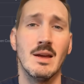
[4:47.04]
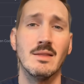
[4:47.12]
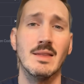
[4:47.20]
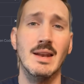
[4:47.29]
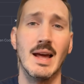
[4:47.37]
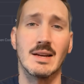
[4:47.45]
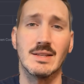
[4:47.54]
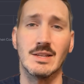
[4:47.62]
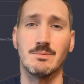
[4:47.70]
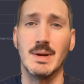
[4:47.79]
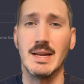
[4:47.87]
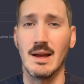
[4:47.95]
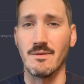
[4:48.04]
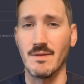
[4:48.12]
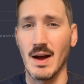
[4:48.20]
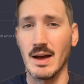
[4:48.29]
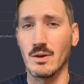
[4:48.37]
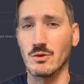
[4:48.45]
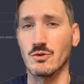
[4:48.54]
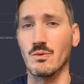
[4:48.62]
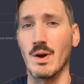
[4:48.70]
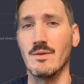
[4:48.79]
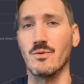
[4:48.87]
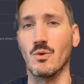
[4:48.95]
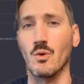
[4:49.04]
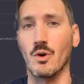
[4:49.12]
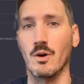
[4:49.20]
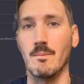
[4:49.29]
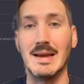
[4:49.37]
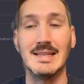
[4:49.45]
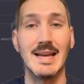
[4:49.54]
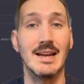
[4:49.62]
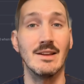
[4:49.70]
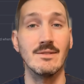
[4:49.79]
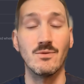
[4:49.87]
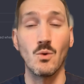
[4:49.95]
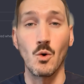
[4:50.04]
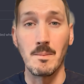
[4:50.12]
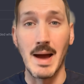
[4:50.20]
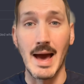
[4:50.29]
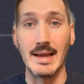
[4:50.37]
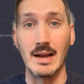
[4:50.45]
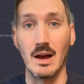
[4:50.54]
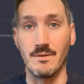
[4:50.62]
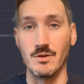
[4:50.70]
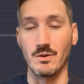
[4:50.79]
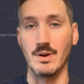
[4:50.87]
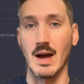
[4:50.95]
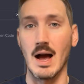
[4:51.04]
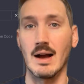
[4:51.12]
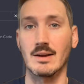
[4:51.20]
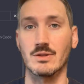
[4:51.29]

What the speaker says: The next is PDF files, great for maintaining formatting of your doc.